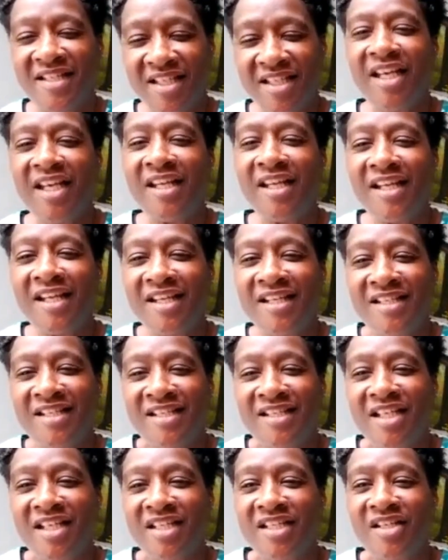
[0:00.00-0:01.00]
this
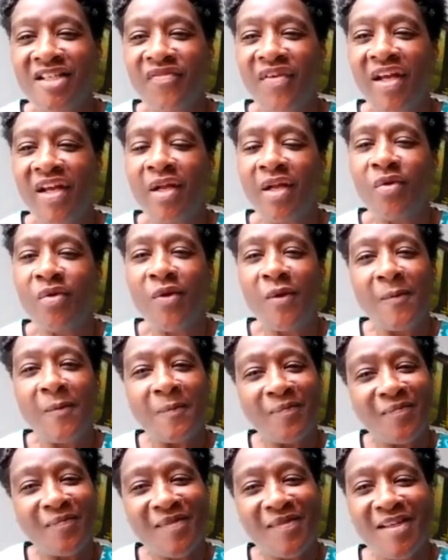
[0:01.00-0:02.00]
event. And
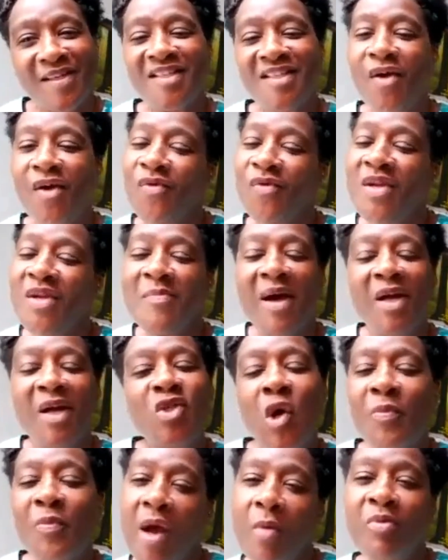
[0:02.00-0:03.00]
so you might
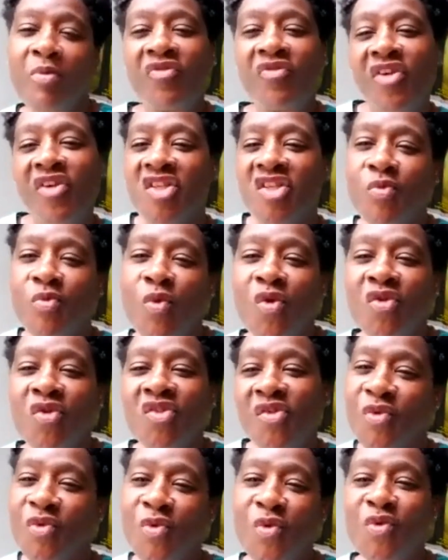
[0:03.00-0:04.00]
top it up with fresh
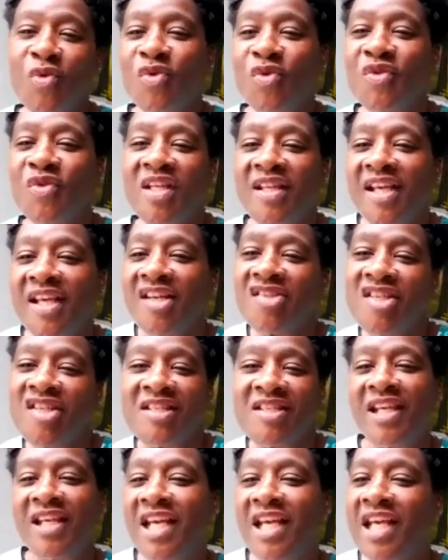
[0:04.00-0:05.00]
water and do all sorts of things
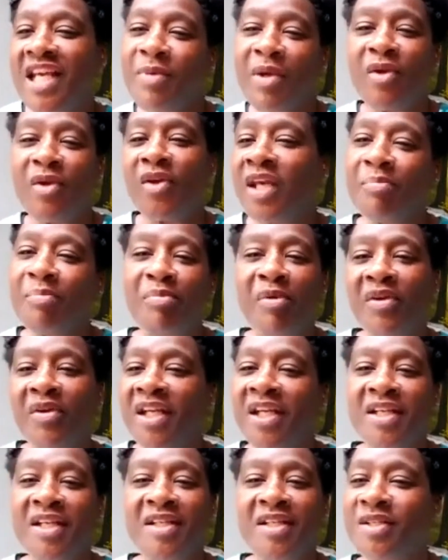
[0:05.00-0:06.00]
just to keep it looking
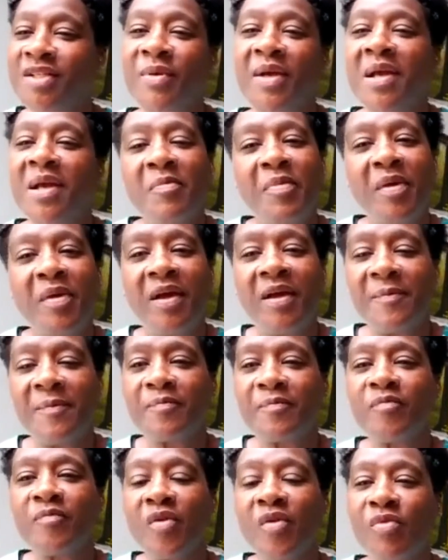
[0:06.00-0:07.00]
bonny. And but
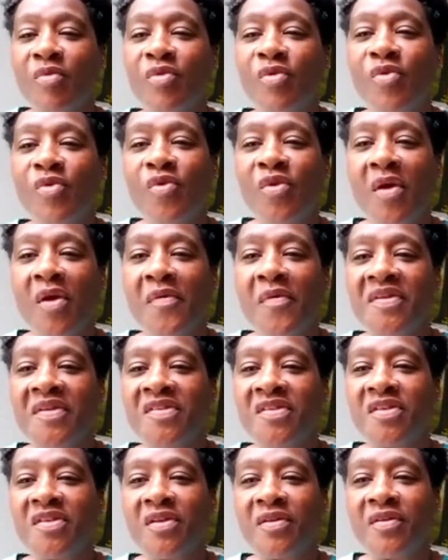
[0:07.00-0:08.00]
we're all going
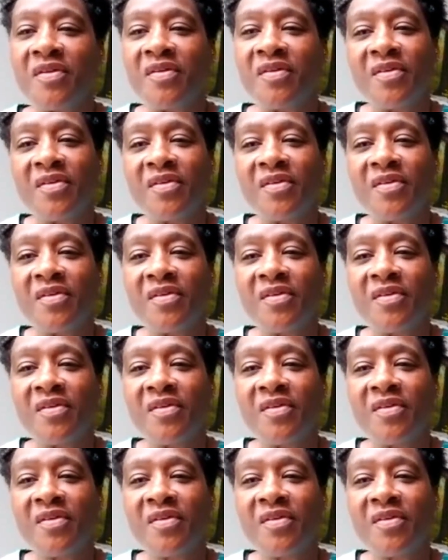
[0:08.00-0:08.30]
to